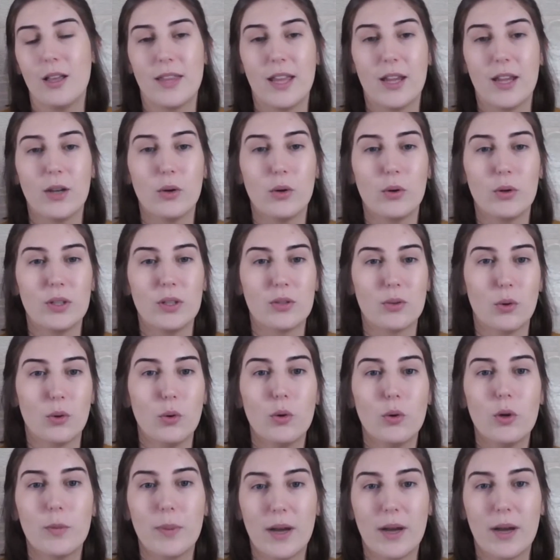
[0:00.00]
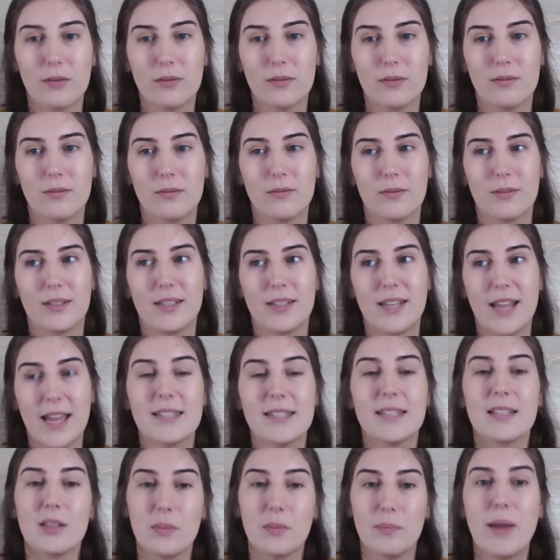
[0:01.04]
It's all about
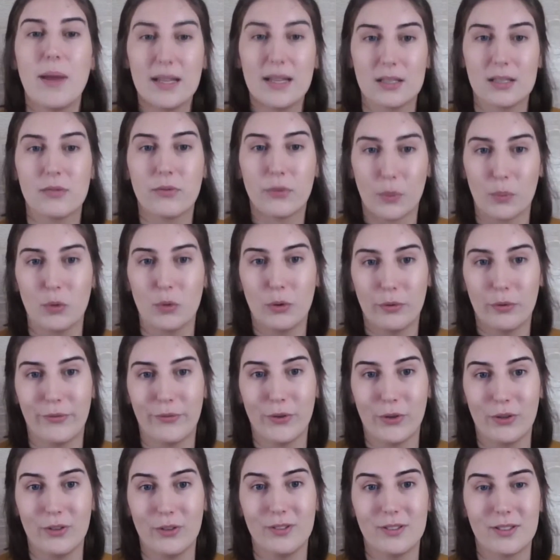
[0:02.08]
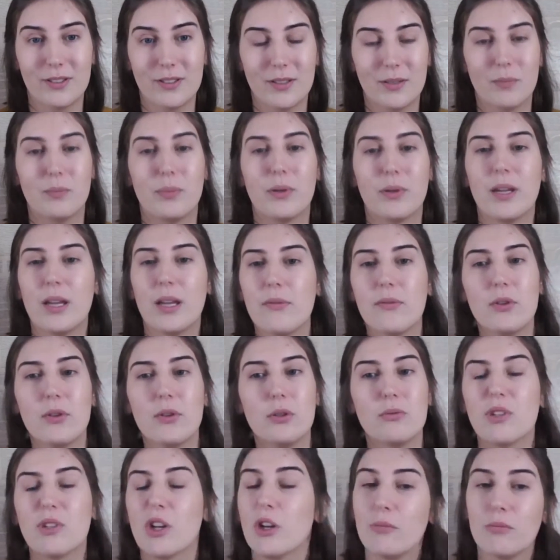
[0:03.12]
getting the best from your food. But if
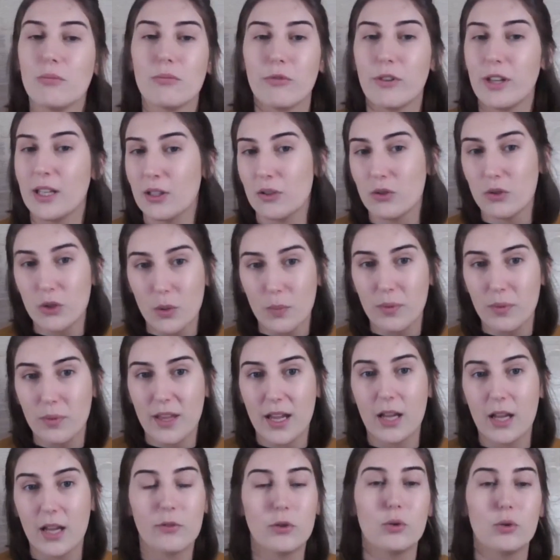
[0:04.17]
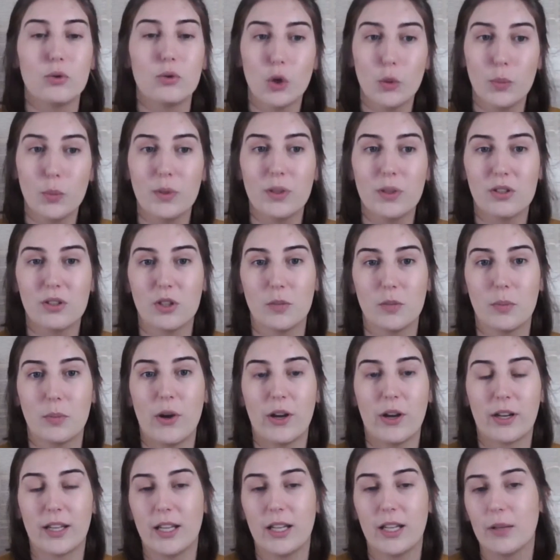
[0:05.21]
you don't really shop there, if you shop in a
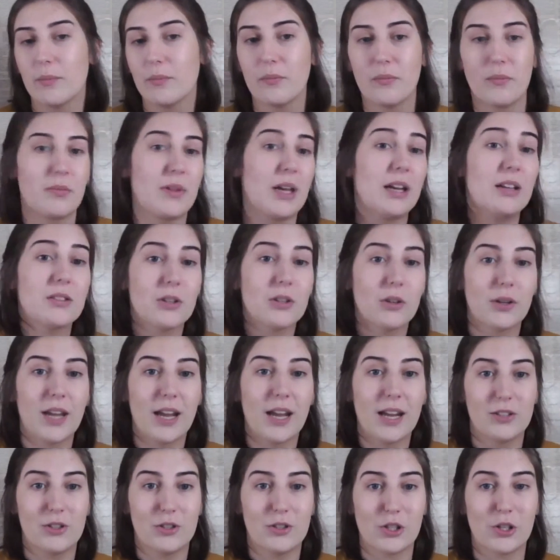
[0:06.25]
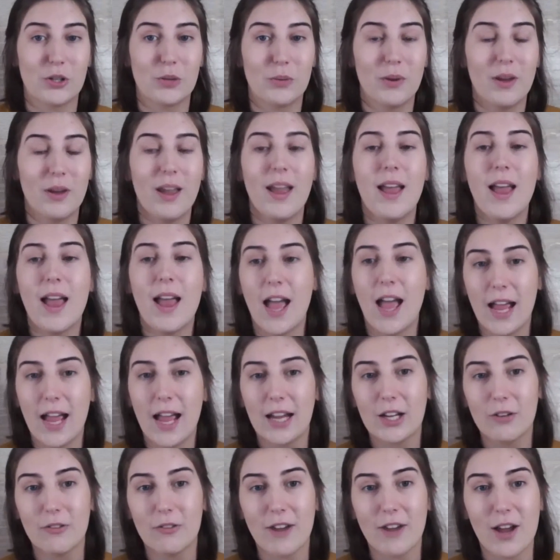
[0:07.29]
supermarket, that's okay too.
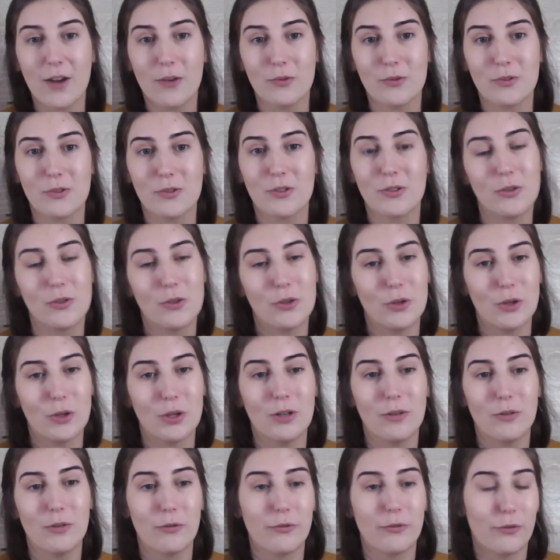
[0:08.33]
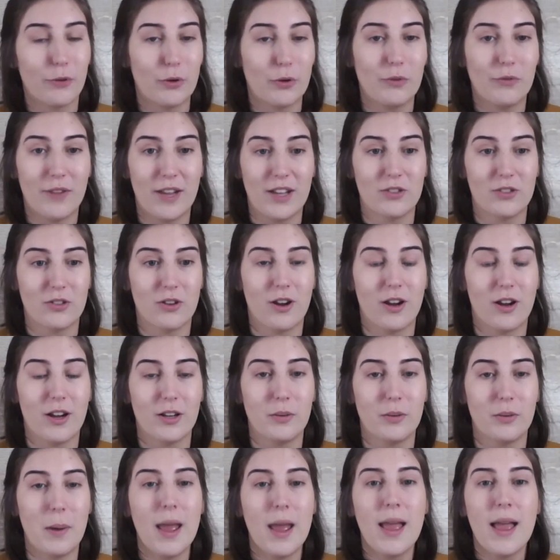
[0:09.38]
Hang around the fruit and veg
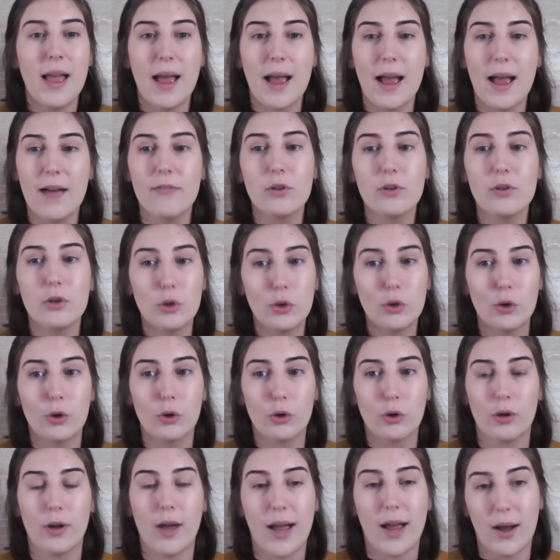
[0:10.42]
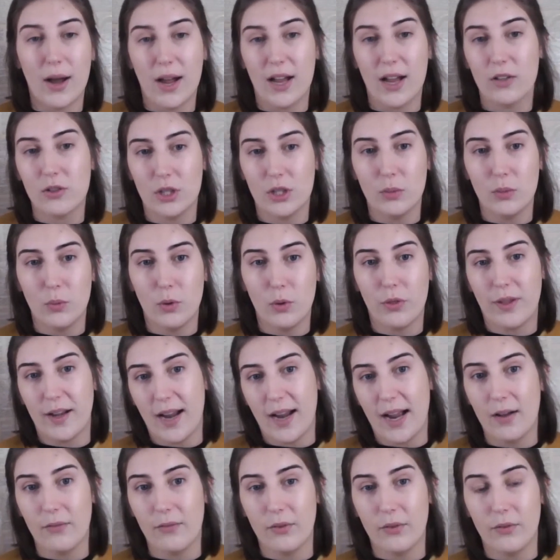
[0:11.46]
aisle. Have a look at actually what they
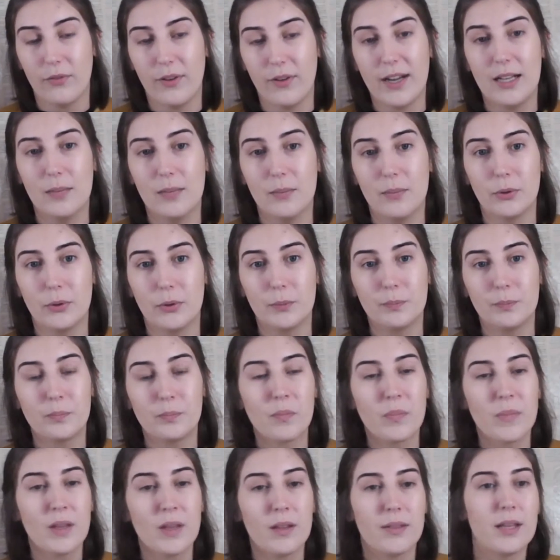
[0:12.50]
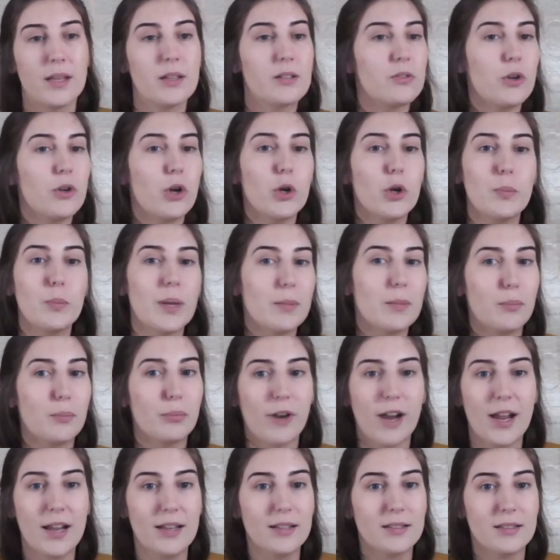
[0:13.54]
have available. There's no big
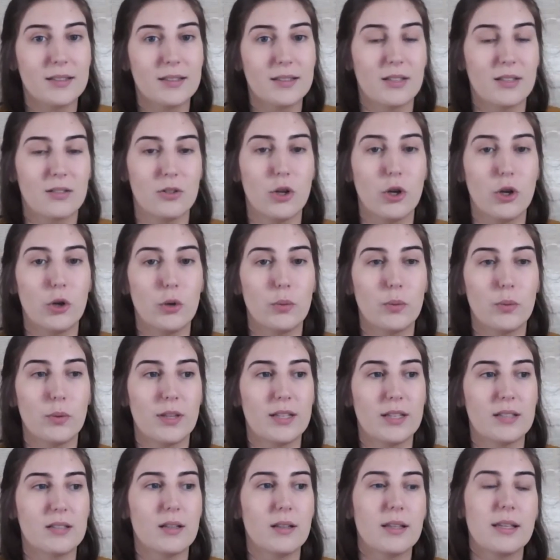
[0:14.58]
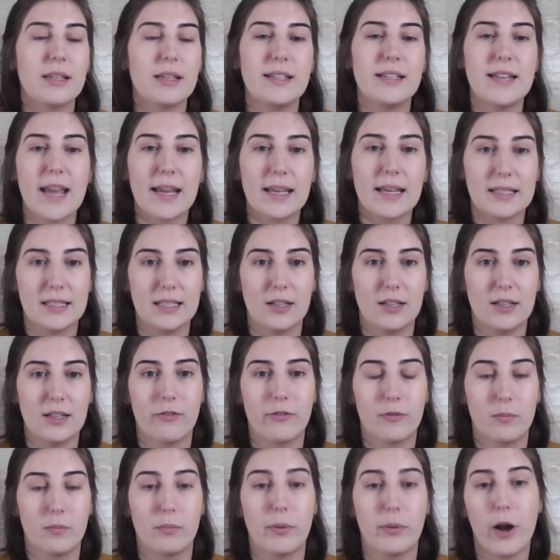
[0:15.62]
brands, there's nothing negative
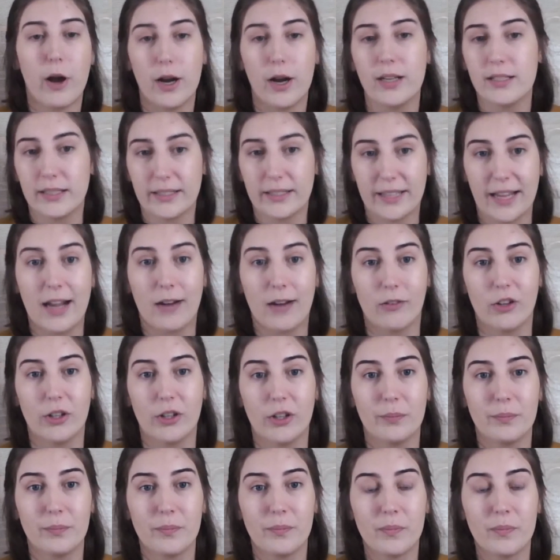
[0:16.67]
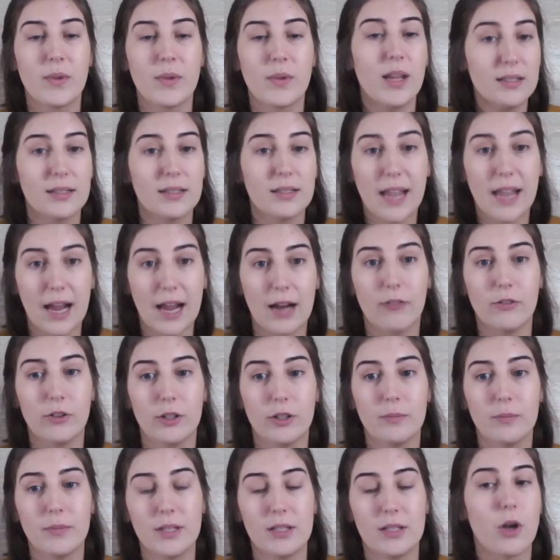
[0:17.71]
behind a carrot. It's a
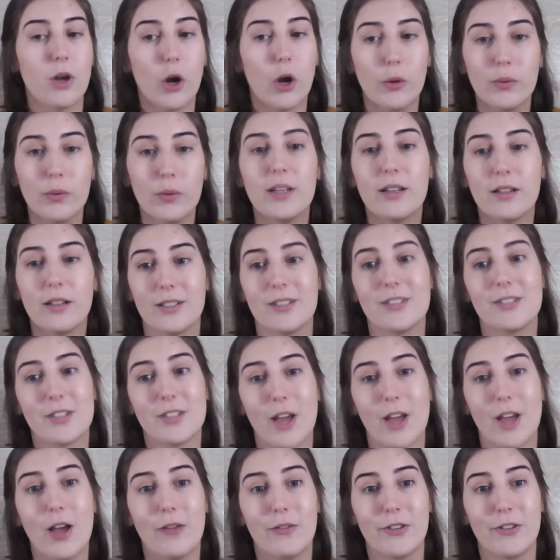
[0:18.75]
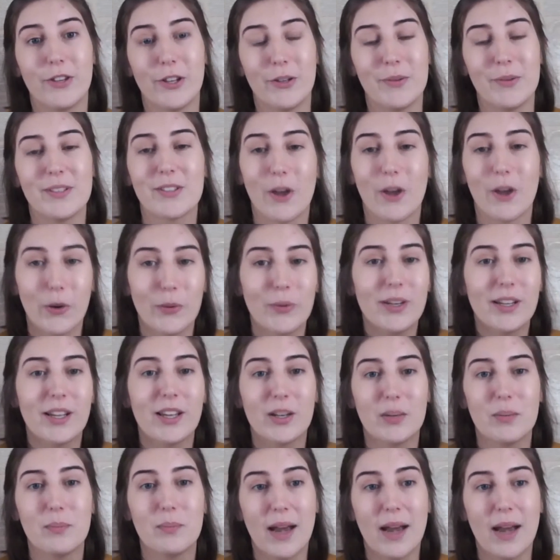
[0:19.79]
carrot. It's only going to serve you. It's only
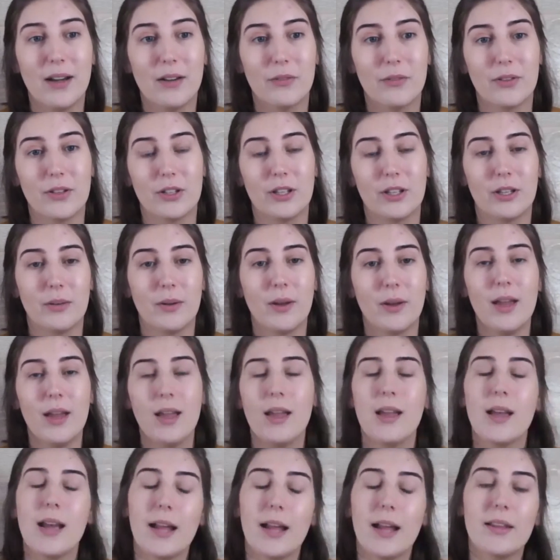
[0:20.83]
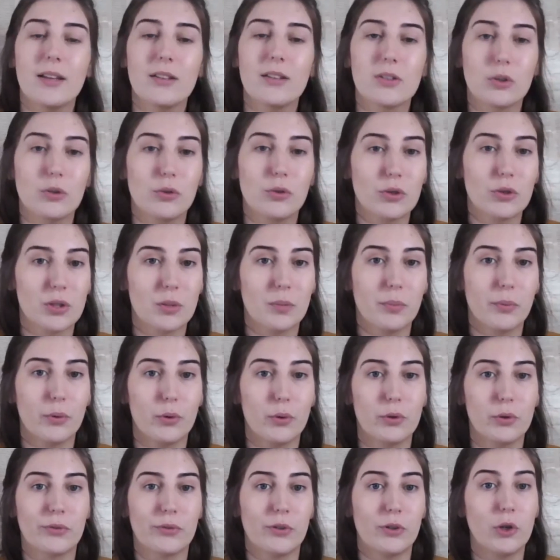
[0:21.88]
going to benefit you. And that's across the
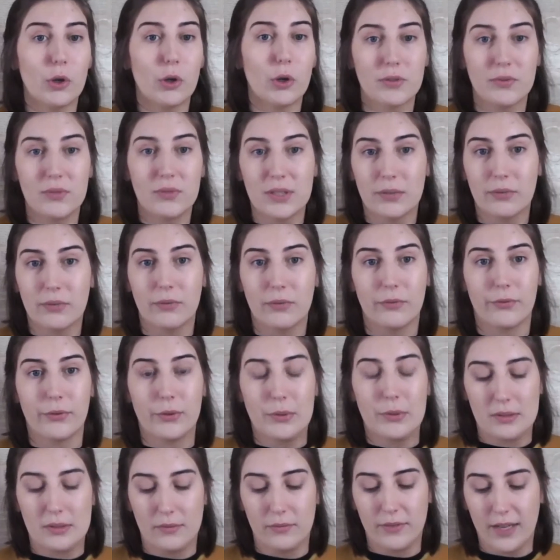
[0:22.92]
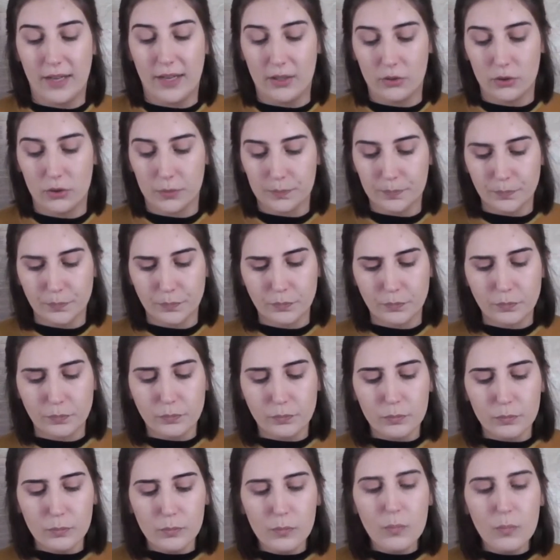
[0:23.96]
board for lots of different fruits and veg.
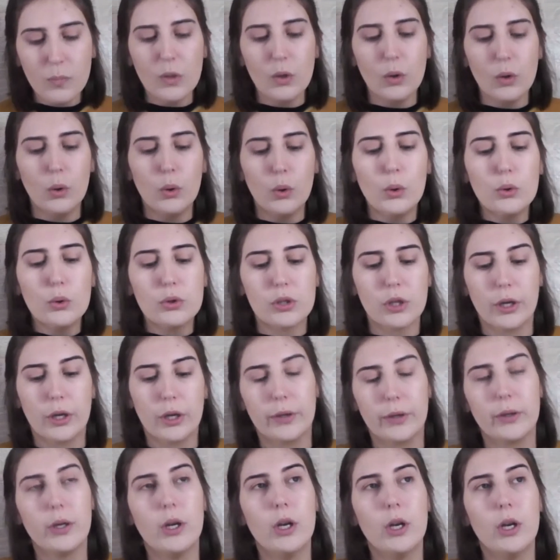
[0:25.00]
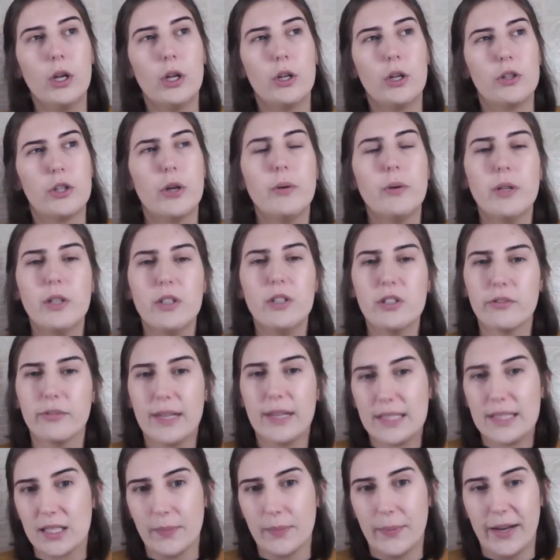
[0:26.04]
Also, don't
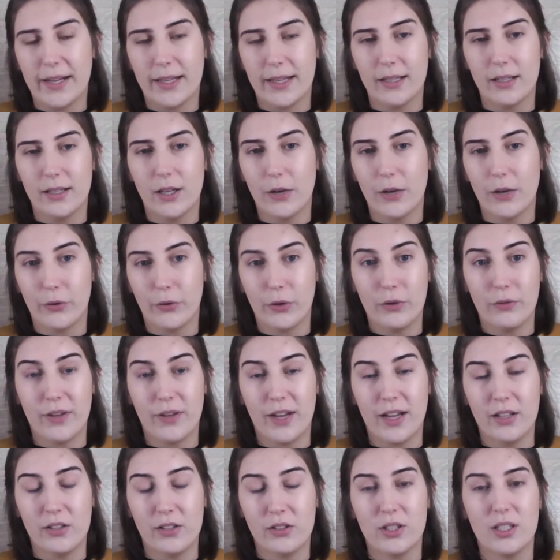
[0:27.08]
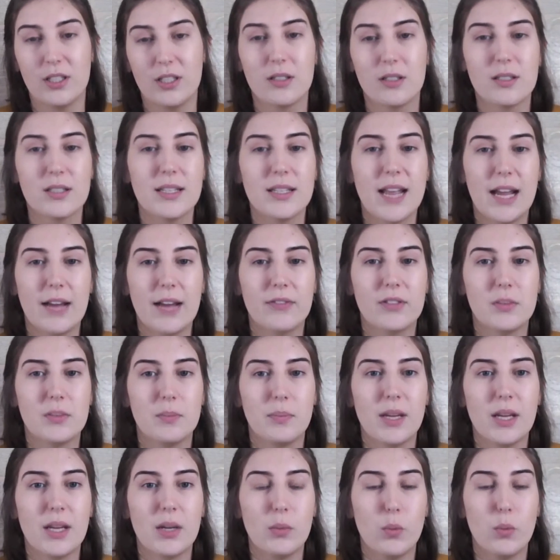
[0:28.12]
underestimate a fruit and veg. It doesn't have to
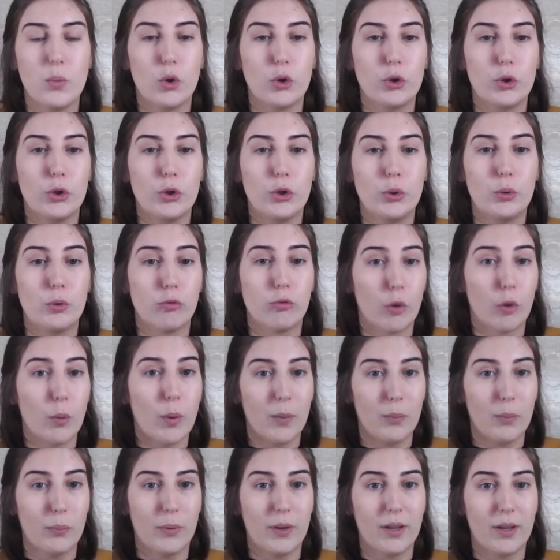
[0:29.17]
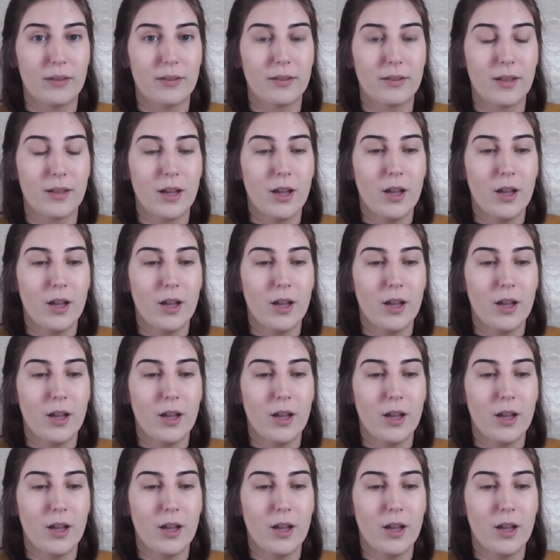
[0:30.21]
be what you grew up with.